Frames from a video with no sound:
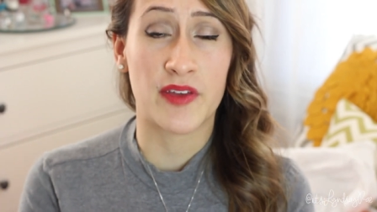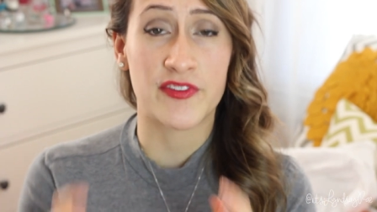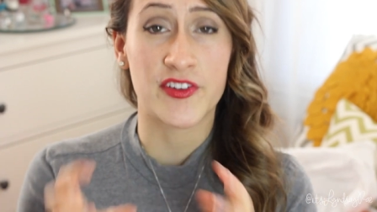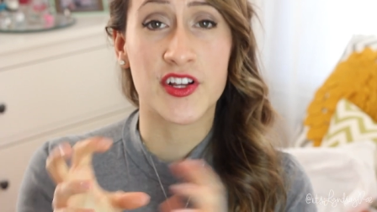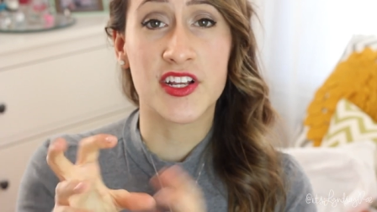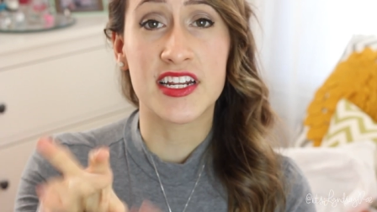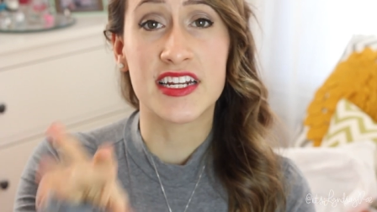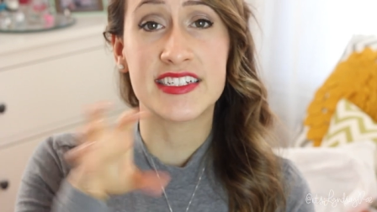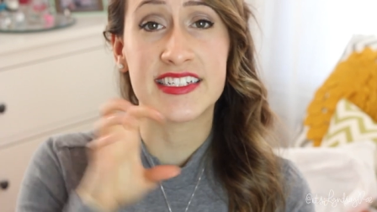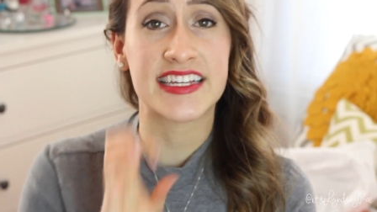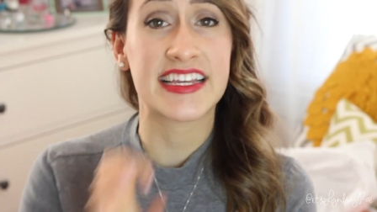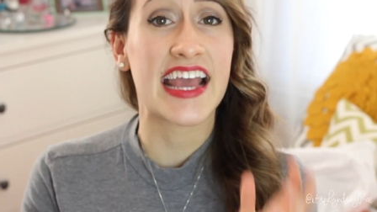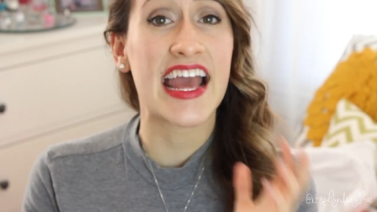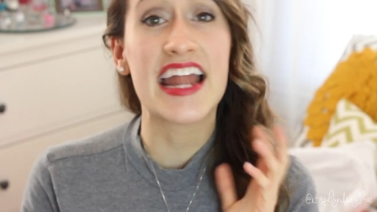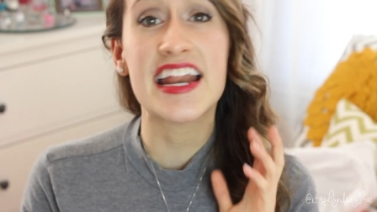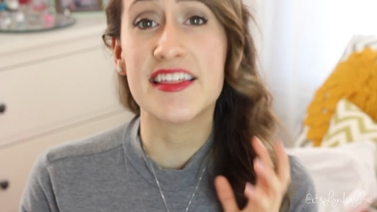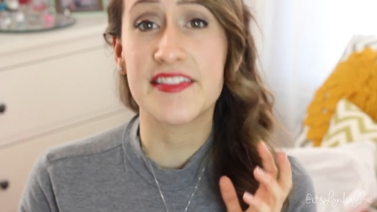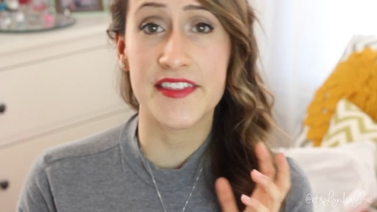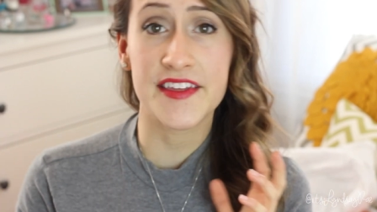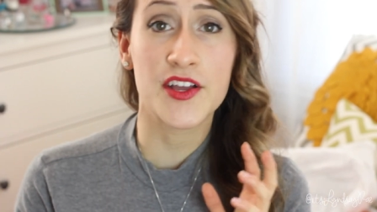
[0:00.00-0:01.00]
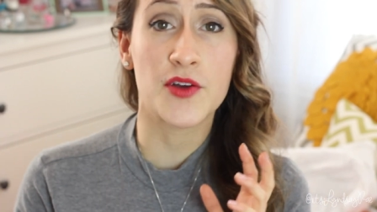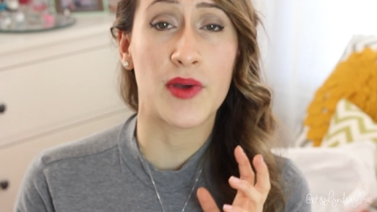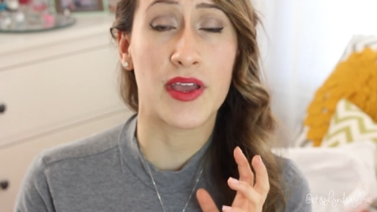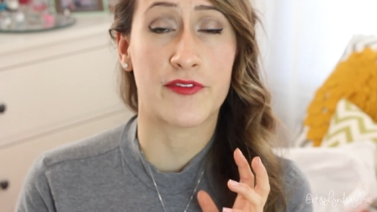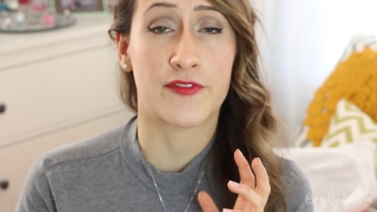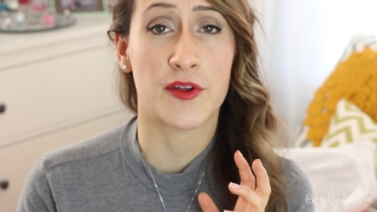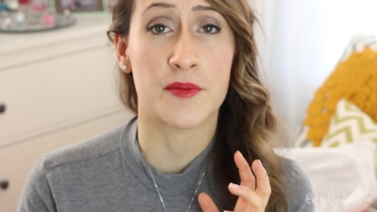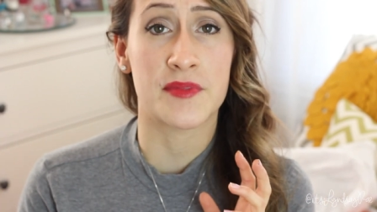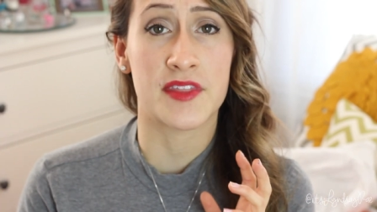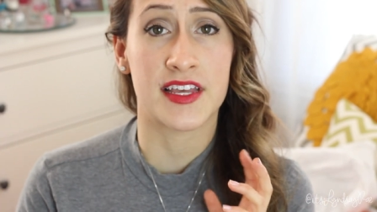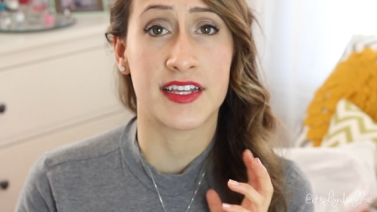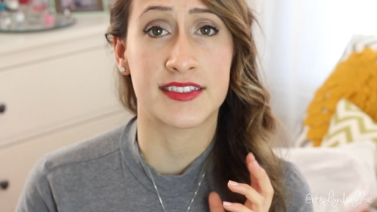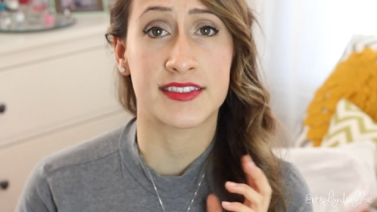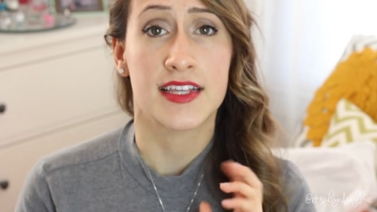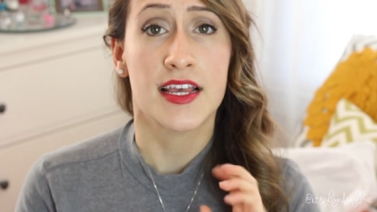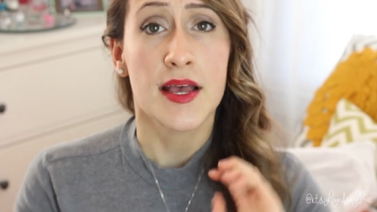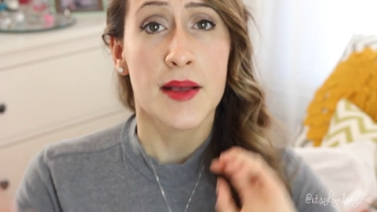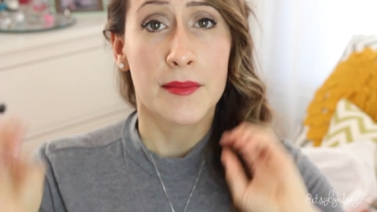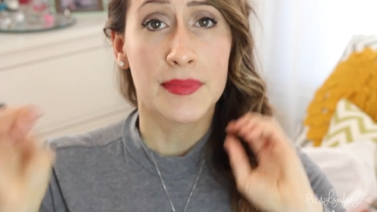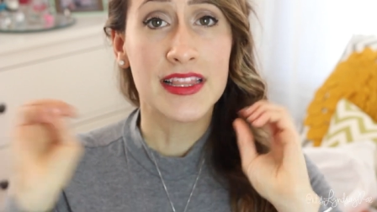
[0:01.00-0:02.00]
If you're gonna take anything away from
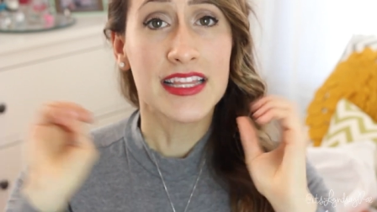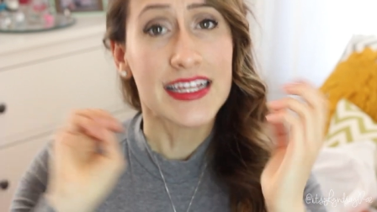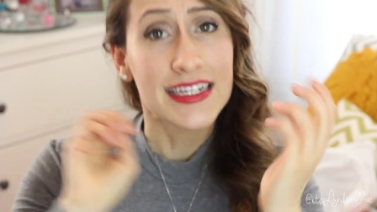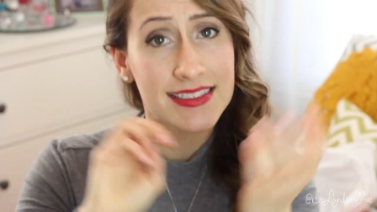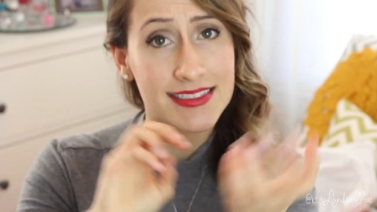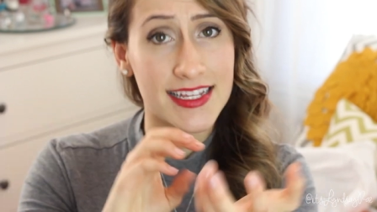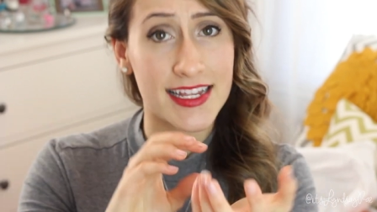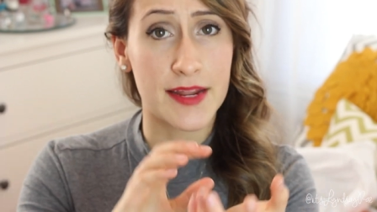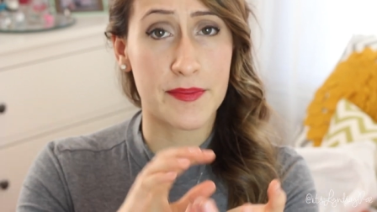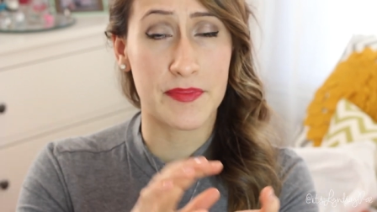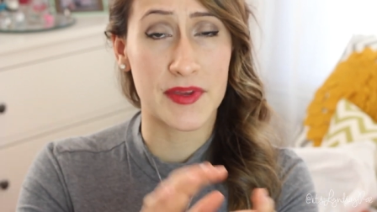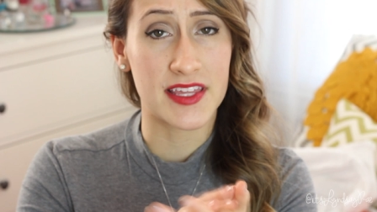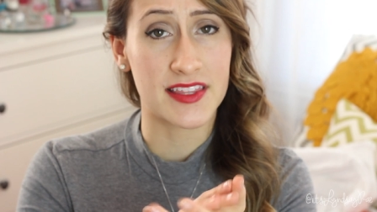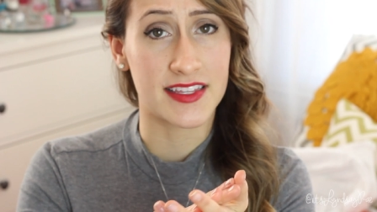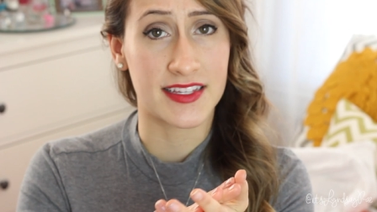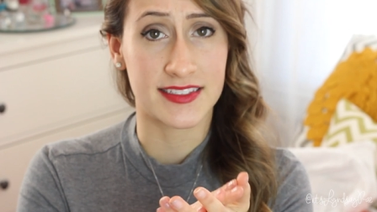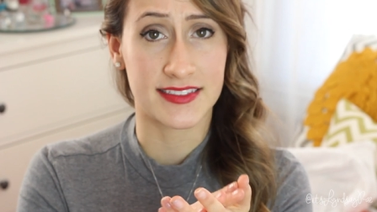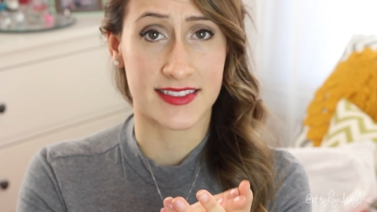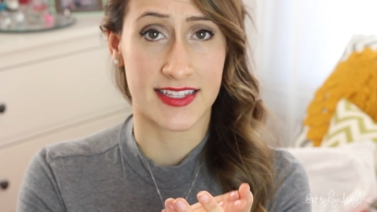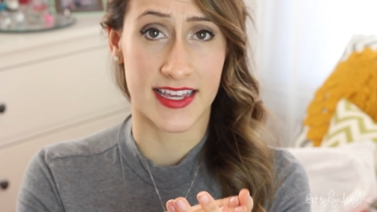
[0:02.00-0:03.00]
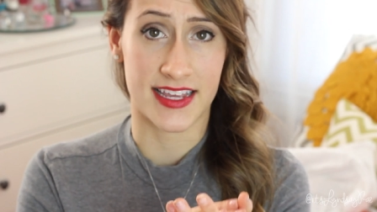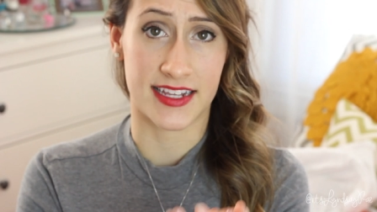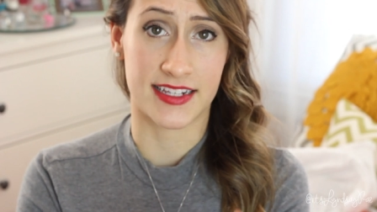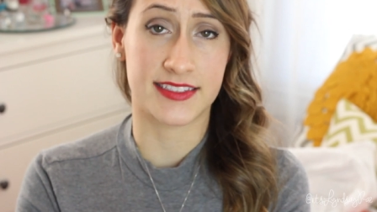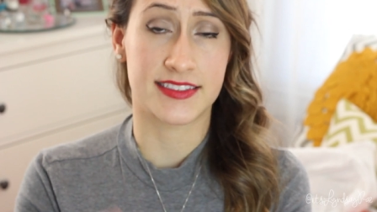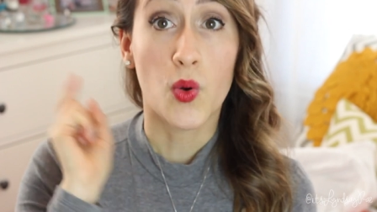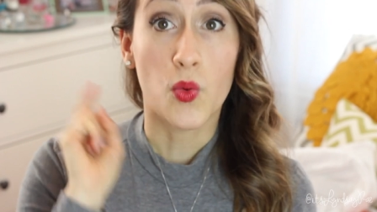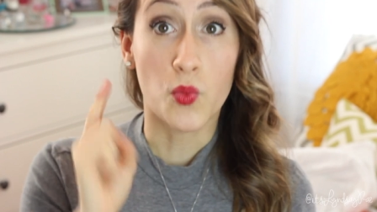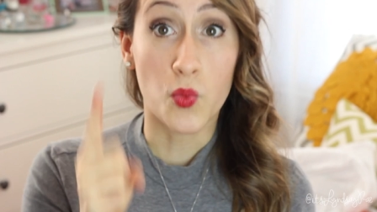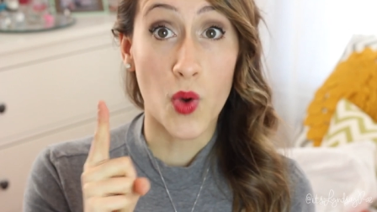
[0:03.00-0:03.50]
this, please let it be these things.